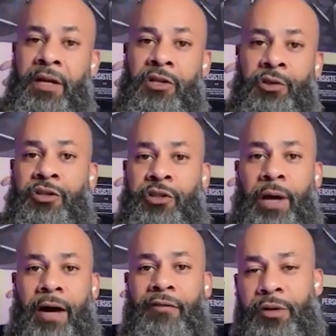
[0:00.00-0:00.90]
so that you
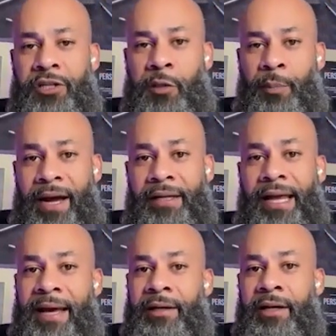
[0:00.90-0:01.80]
have a respect
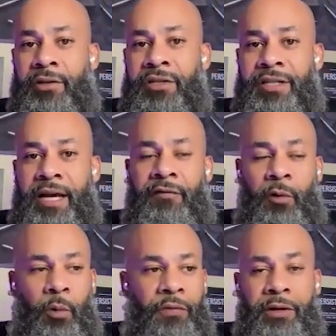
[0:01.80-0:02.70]
and an understanding
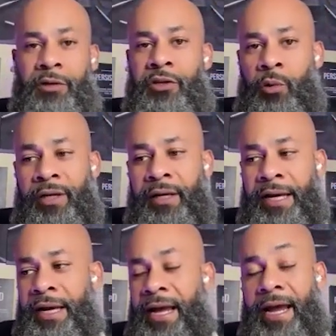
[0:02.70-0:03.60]
for what they're doing,
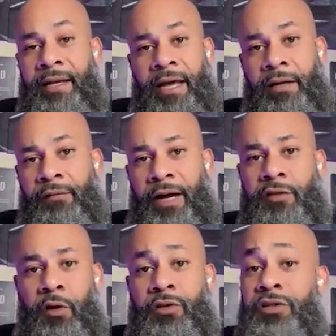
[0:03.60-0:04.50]
and
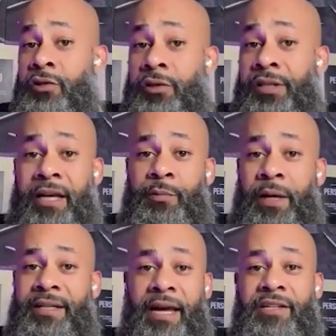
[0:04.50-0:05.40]
vice versa, so the
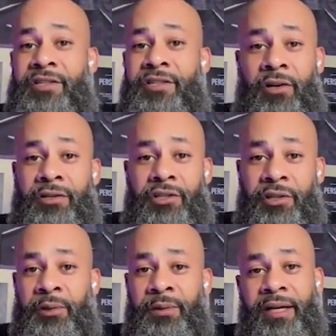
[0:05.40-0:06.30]
expectations aren't
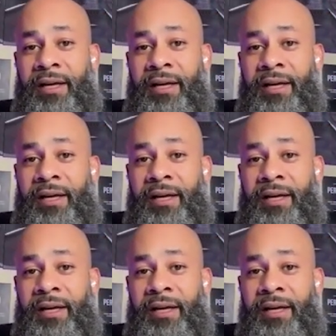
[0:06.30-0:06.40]
skewed.